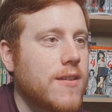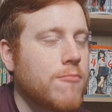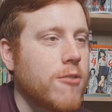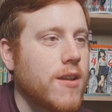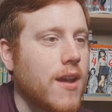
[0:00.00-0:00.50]

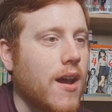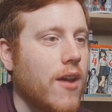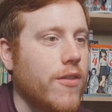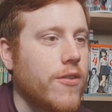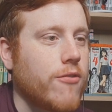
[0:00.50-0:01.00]
pretty high
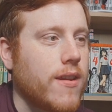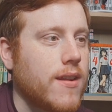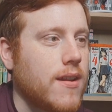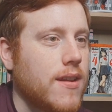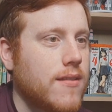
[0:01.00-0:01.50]
on the
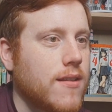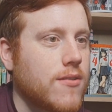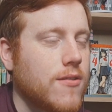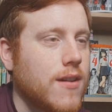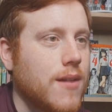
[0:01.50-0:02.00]
trending list. That's
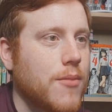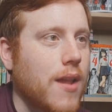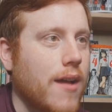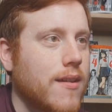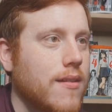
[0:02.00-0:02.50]
alright. I'm
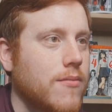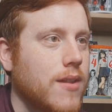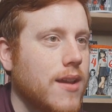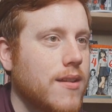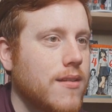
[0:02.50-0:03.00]
glad.
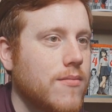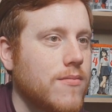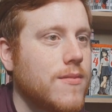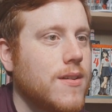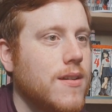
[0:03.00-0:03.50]

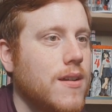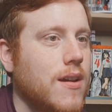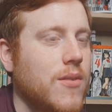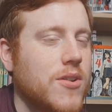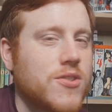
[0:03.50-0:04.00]

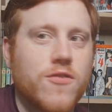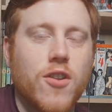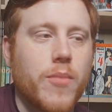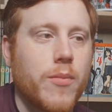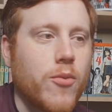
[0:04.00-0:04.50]
I'm not sure if a lot
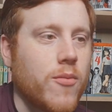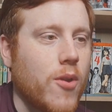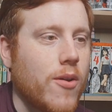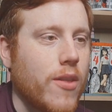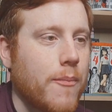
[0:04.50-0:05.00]
of people
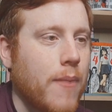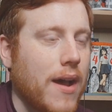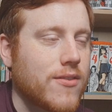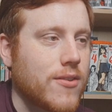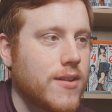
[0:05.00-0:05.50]
will
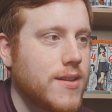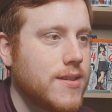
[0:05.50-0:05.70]
pass on it.